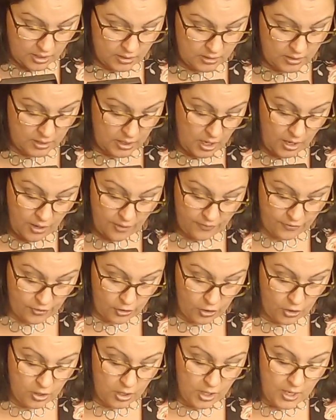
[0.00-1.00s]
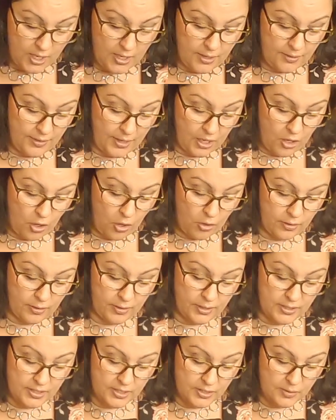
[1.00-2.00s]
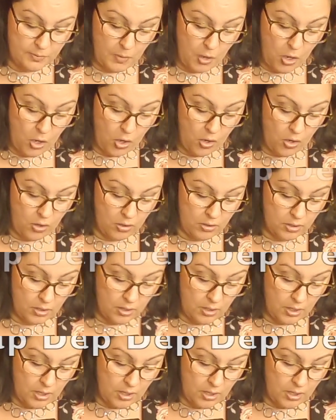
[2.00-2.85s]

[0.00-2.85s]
cover. They call it a small